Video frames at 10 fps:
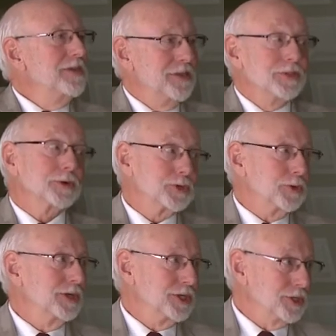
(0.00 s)
and then there's
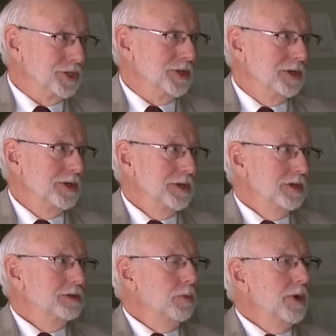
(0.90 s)
tradition.
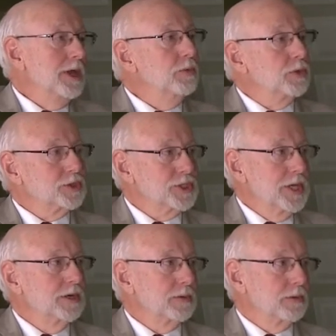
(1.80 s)
The way the
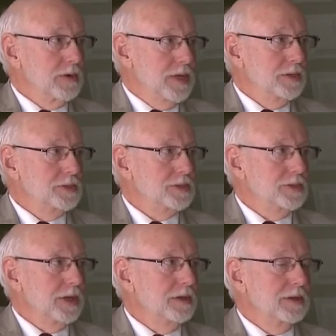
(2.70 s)
Senate runs,
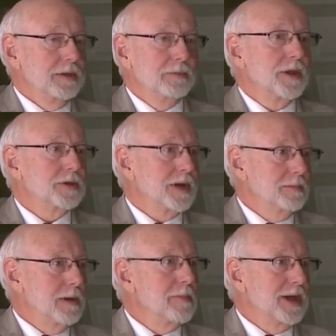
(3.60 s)
not talking
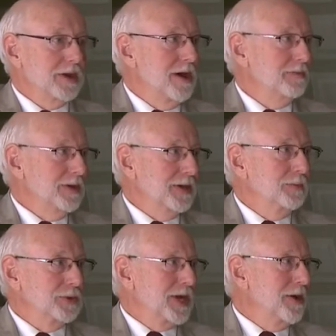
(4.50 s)
about my coffee cup,
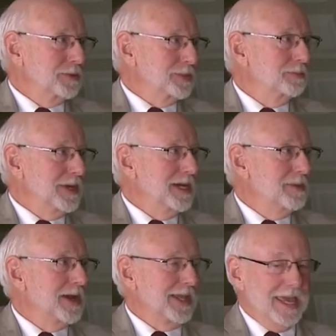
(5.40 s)
which I always complained
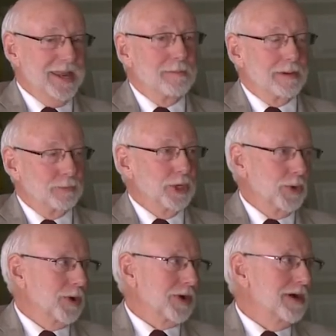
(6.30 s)
about. I can't have my Marine
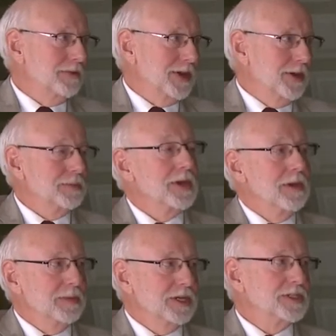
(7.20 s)
Corps coffee cup
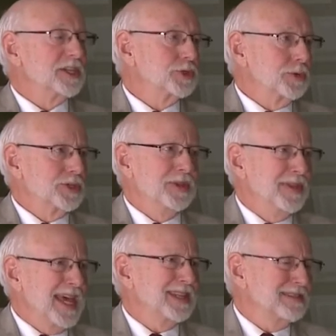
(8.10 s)
because that's tradition.
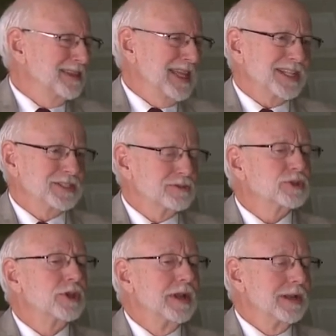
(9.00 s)
That's
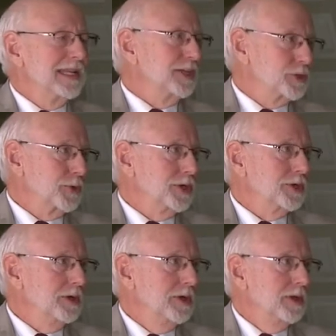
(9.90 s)
little
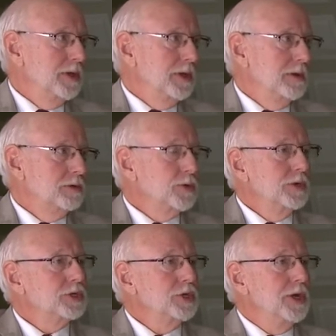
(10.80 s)
tradition. Yeah.
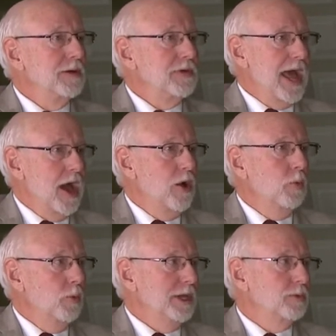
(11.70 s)
Tradition of how
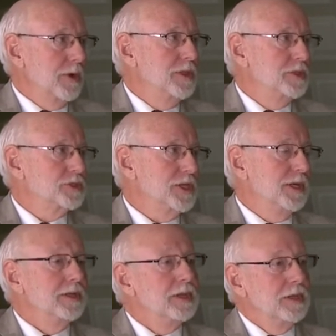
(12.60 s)
we run the Senate.